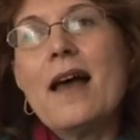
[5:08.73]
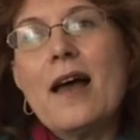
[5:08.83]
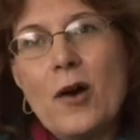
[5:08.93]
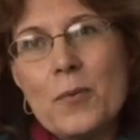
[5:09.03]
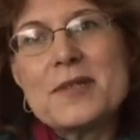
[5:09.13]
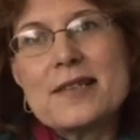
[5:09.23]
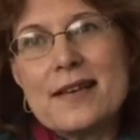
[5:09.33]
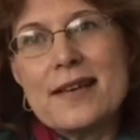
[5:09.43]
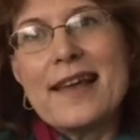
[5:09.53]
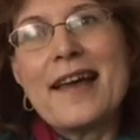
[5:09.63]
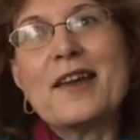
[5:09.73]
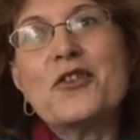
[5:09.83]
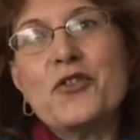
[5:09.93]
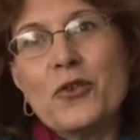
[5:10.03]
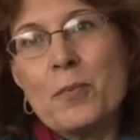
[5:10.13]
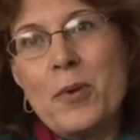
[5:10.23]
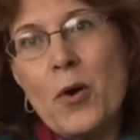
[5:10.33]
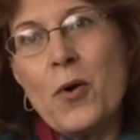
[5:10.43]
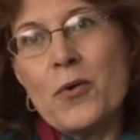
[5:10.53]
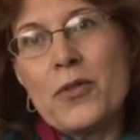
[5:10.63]
helps it again do
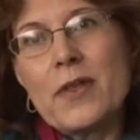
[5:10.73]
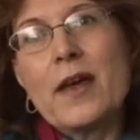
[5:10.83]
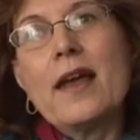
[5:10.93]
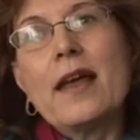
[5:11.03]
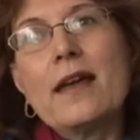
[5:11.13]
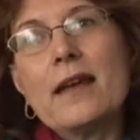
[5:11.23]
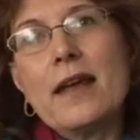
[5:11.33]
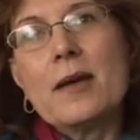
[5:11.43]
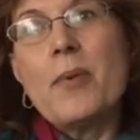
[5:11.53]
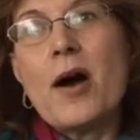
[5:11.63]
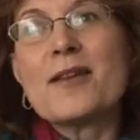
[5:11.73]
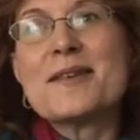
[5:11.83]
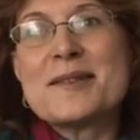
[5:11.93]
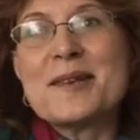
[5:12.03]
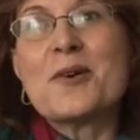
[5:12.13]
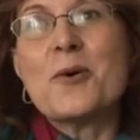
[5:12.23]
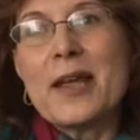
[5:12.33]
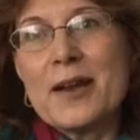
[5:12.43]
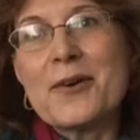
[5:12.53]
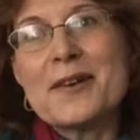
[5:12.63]
both in a policy
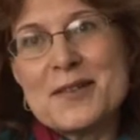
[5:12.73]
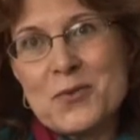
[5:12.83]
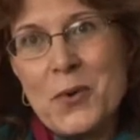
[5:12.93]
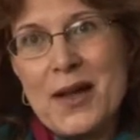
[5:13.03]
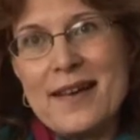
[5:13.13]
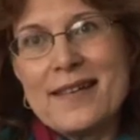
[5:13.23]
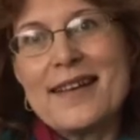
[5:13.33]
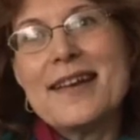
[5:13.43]
coherence way.